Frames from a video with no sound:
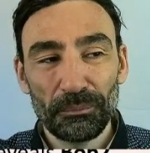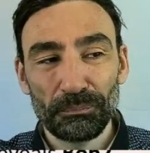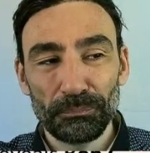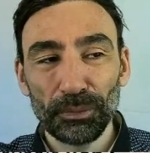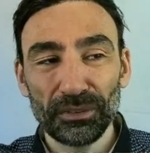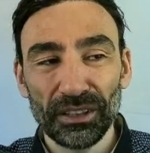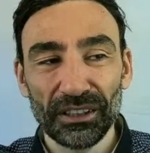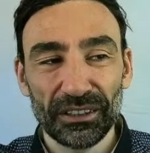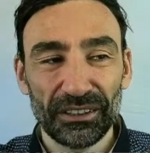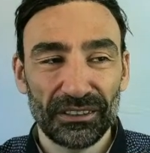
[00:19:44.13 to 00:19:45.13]

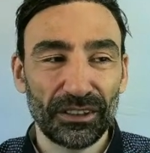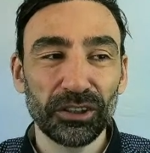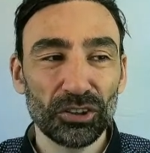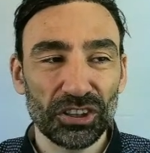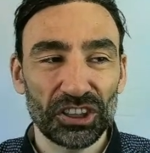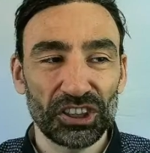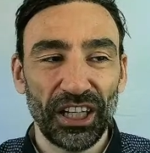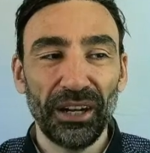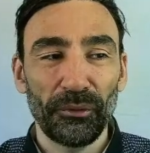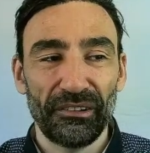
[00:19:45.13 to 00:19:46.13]
closing the
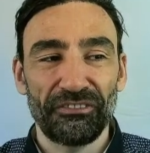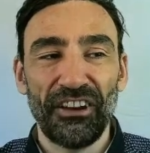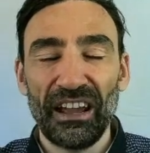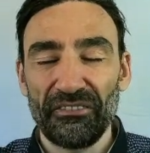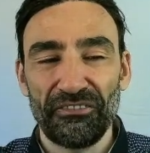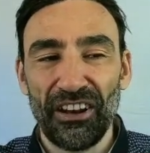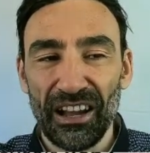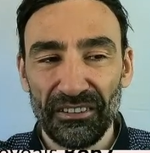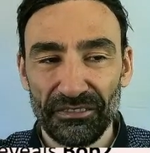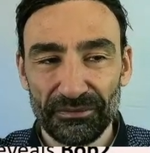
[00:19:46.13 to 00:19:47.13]
channel with a
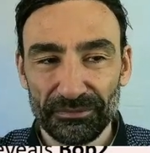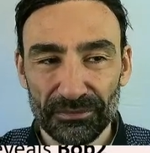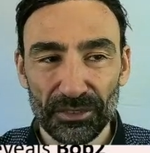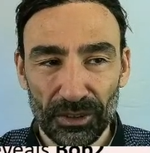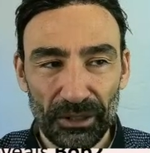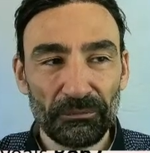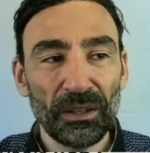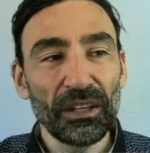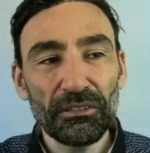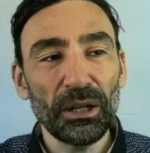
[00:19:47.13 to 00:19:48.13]
5-5. Okay,
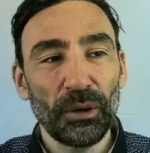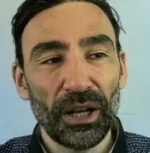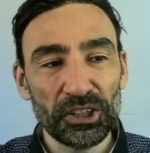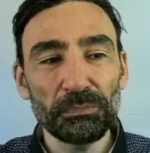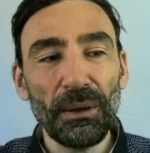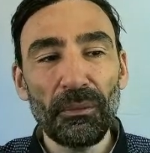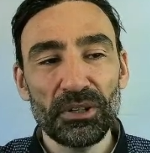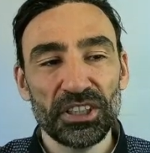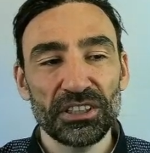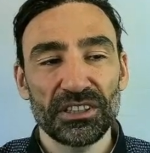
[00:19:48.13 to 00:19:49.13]
very well. She
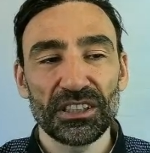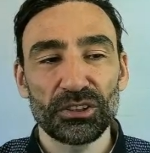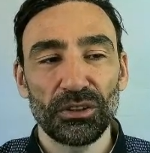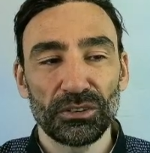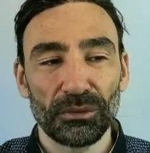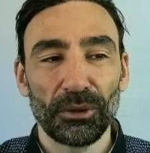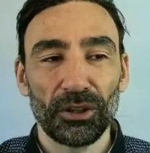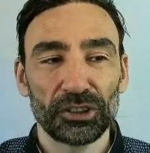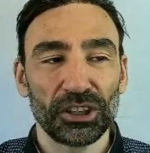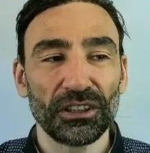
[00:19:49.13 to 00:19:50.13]
publishes this on the
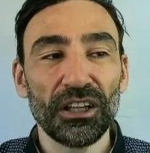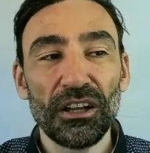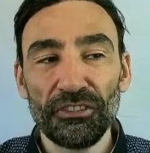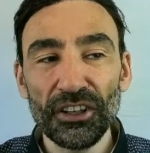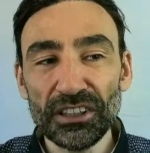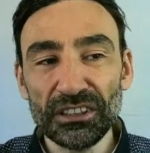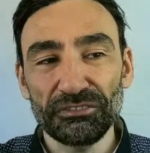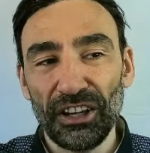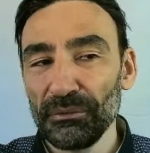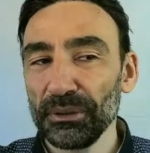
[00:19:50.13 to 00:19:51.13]
blockchain. First,
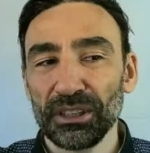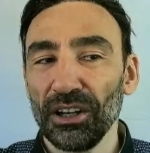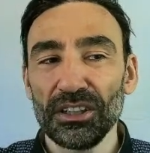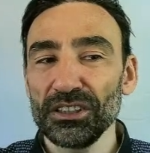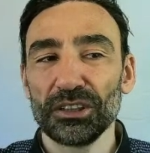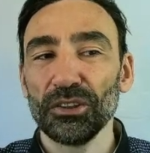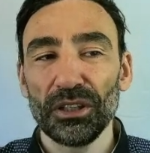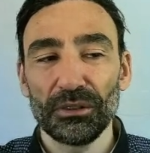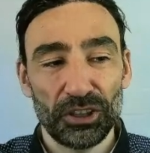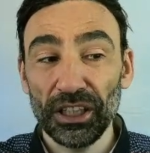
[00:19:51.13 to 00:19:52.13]
5 Bitcoins go.
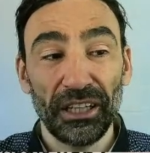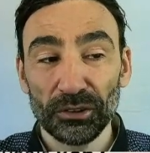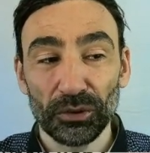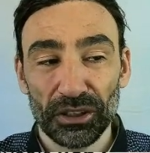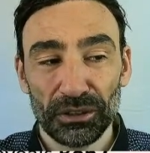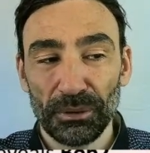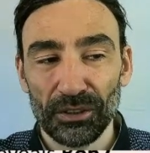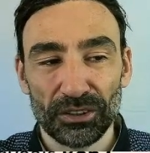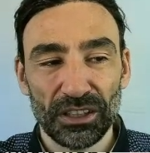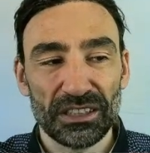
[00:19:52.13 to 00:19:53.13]
She can do it
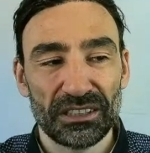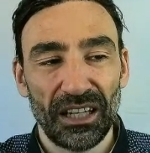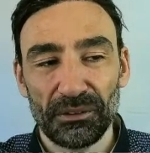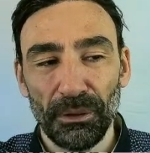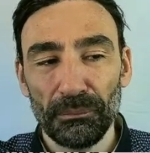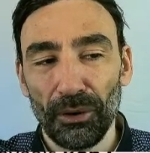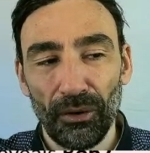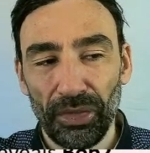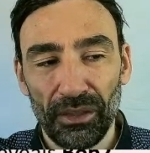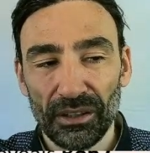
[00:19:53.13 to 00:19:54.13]
because it's signed by both.